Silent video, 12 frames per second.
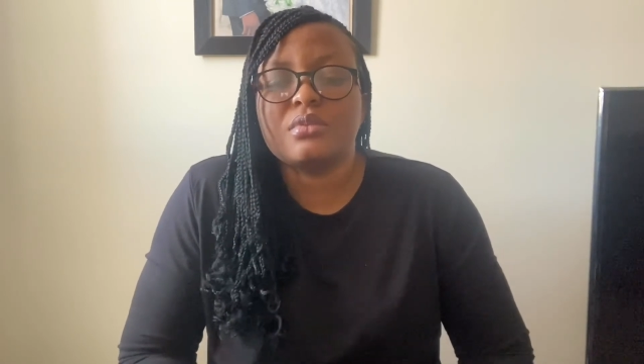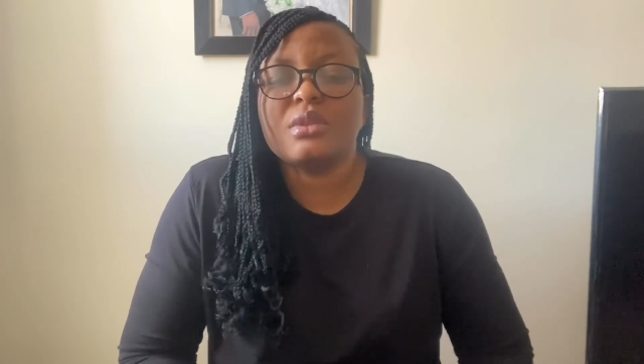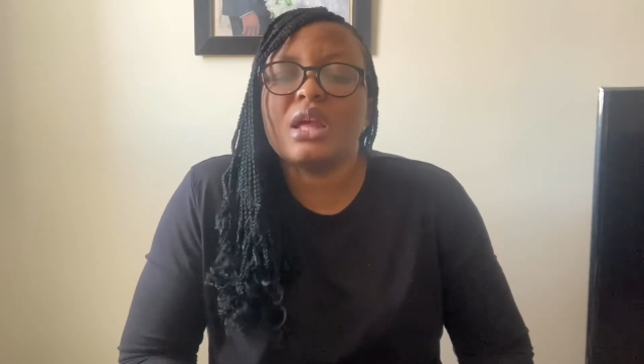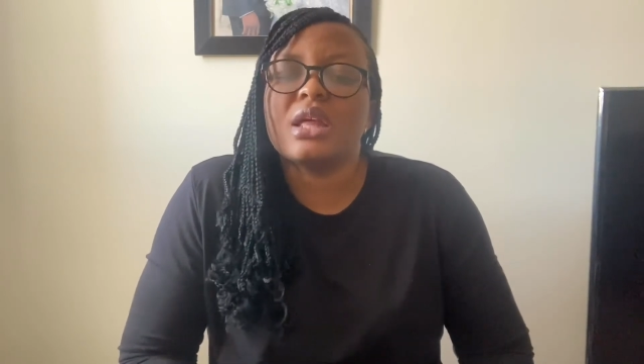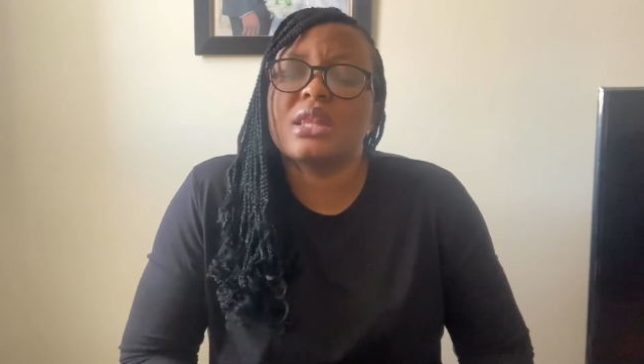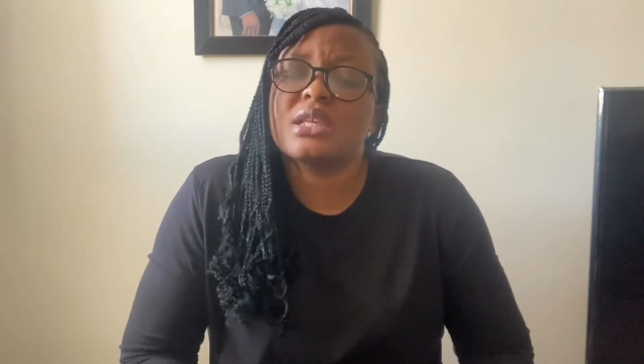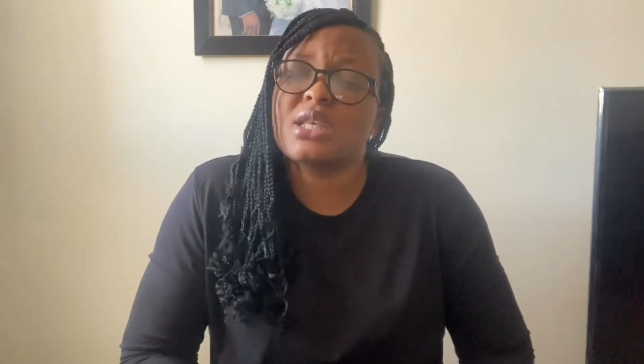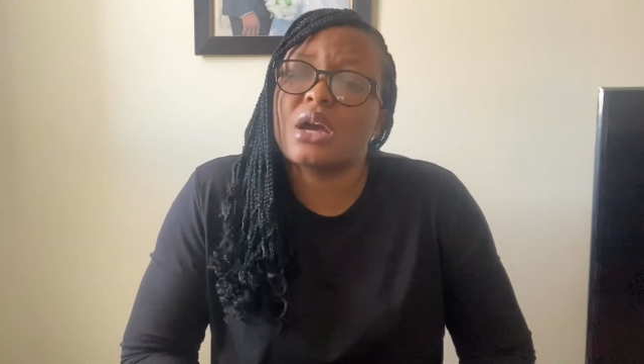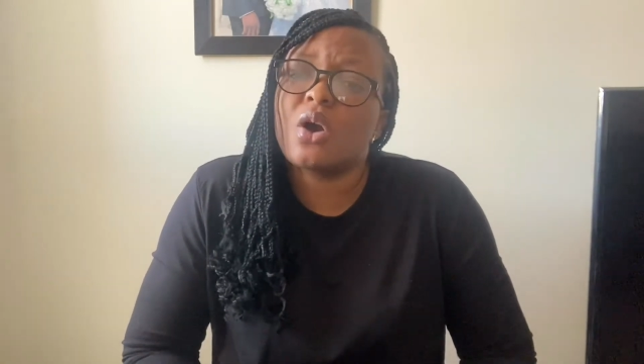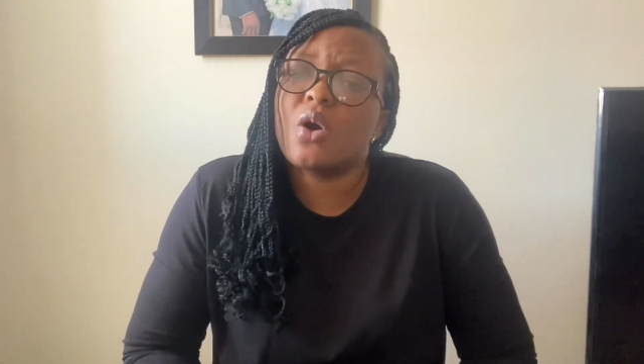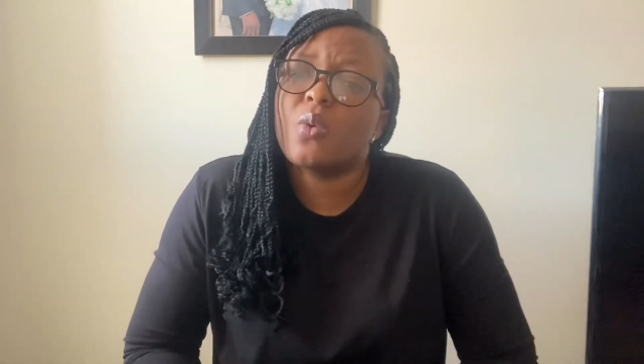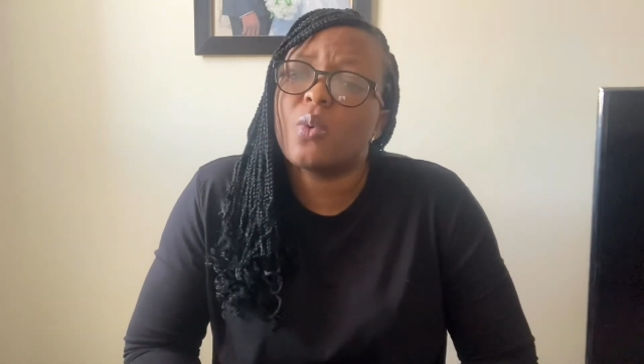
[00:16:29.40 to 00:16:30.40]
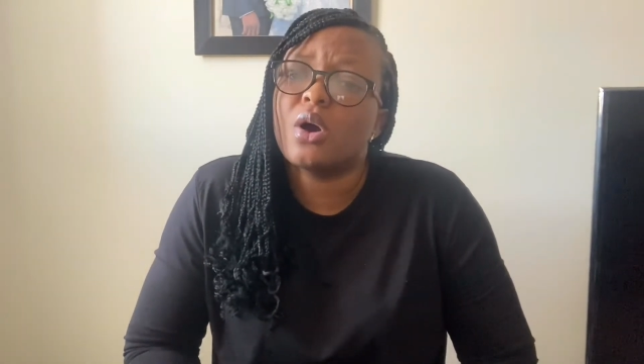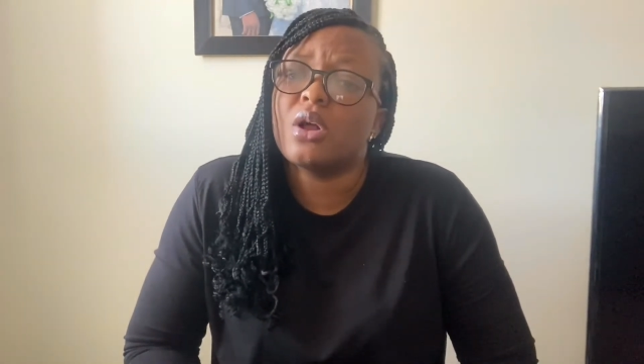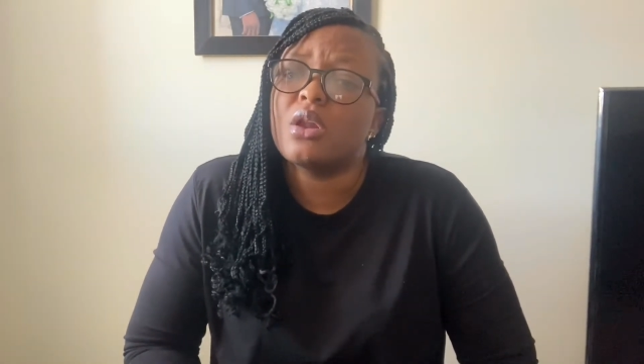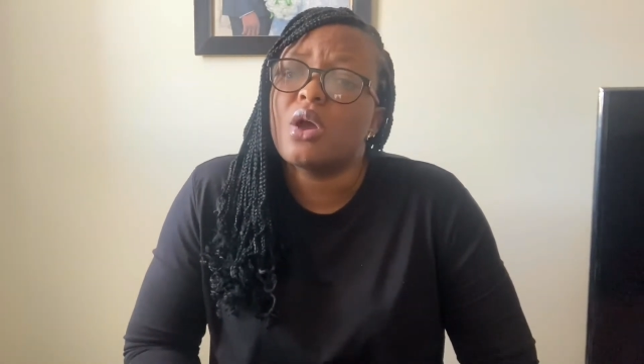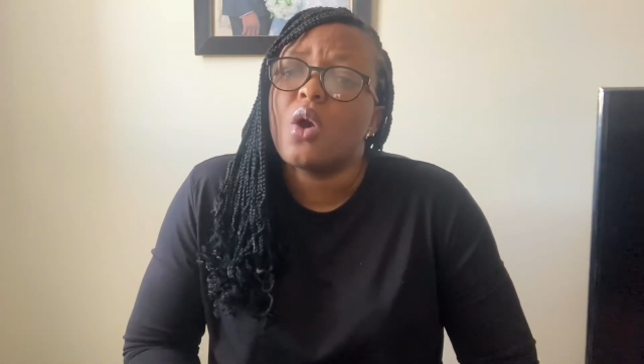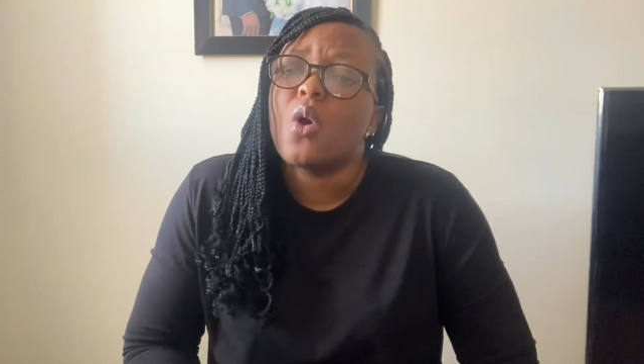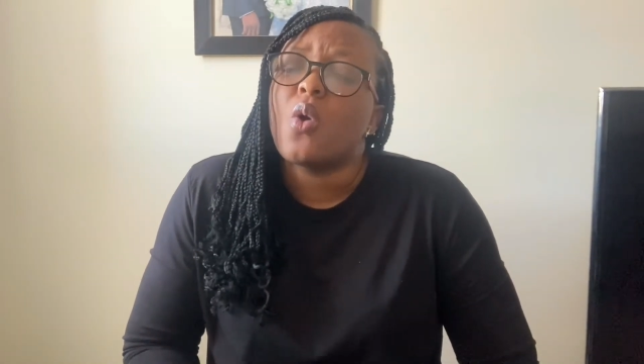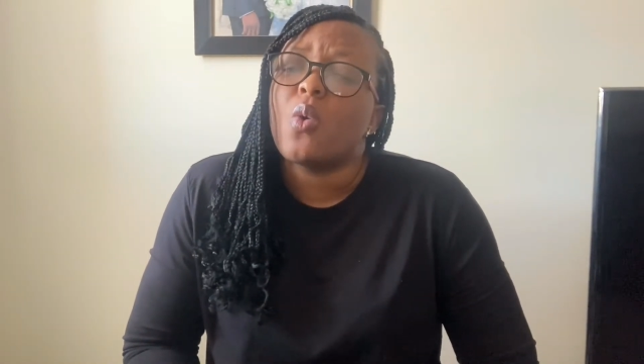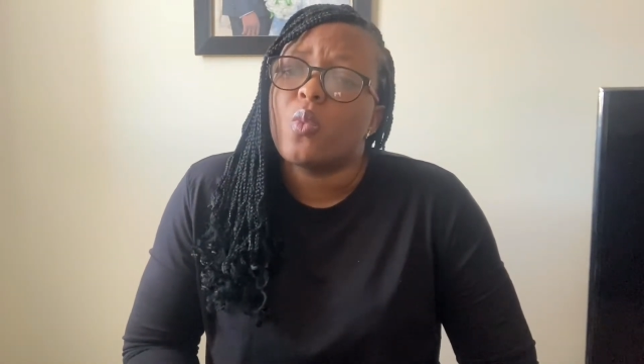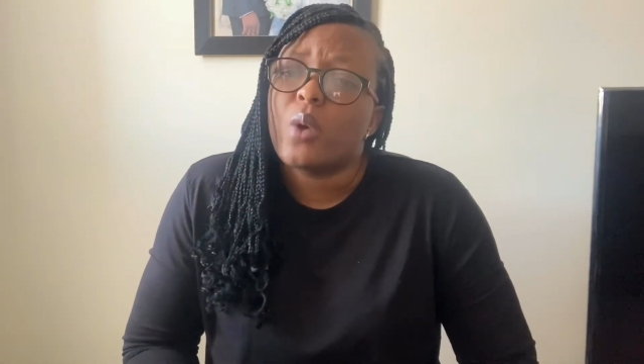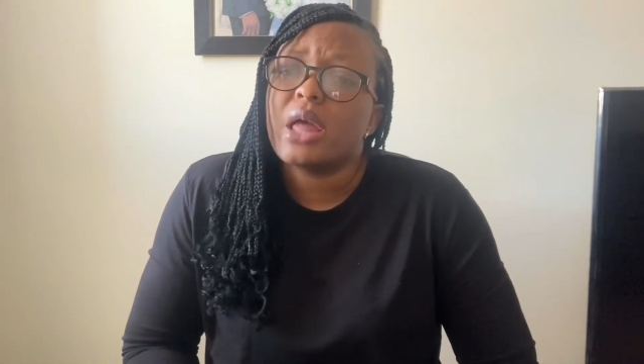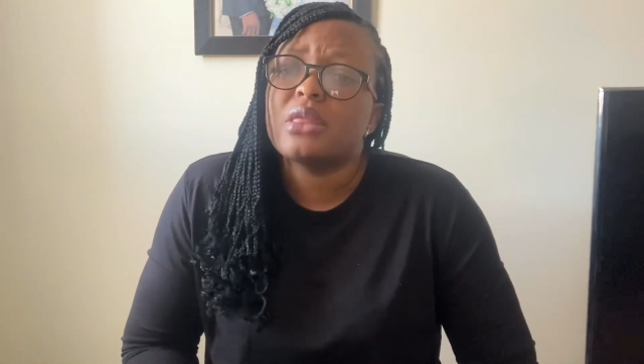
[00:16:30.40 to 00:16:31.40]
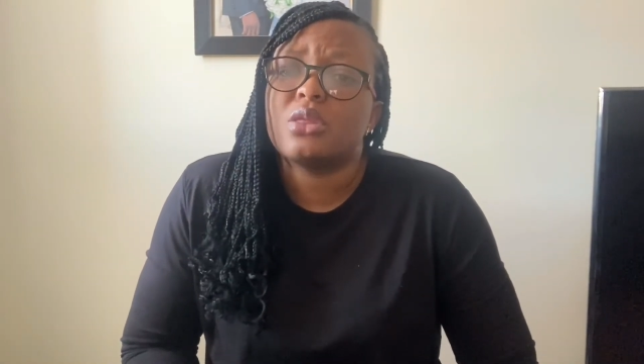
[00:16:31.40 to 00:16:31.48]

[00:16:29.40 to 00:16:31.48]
The second one: when